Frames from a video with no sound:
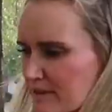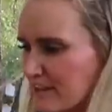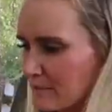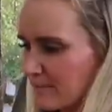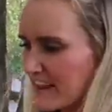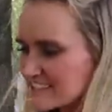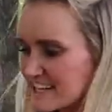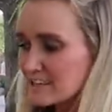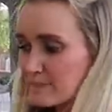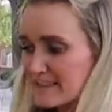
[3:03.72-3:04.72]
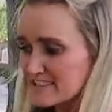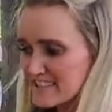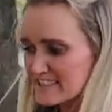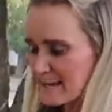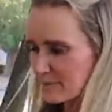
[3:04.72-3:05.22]
with it, but that's kind of the base of the
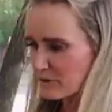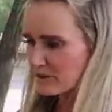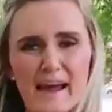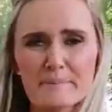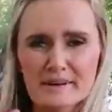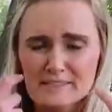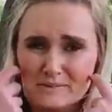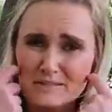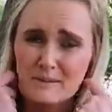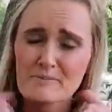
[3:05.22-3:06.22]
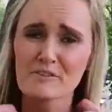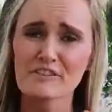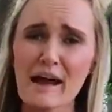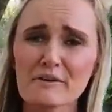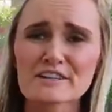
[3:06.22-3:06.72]
table. I picked up some
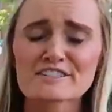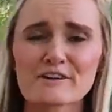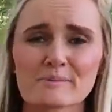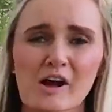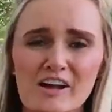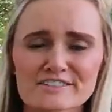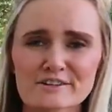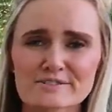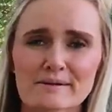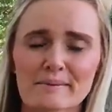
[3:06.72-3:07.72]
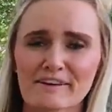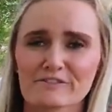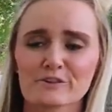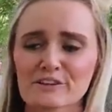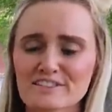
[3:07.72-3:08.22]
flowers from Costco, so I'm gonna make a
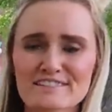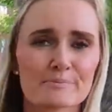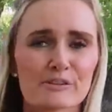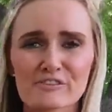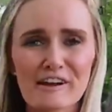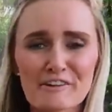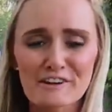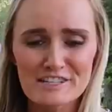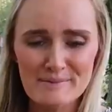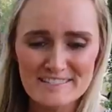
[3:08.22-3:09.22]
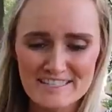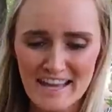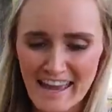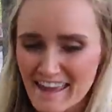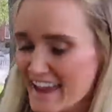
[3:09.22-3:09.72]
few little simple flower arrangements.
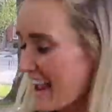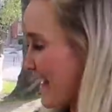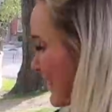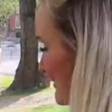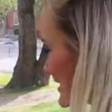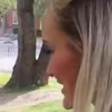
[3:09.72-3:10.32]
And then we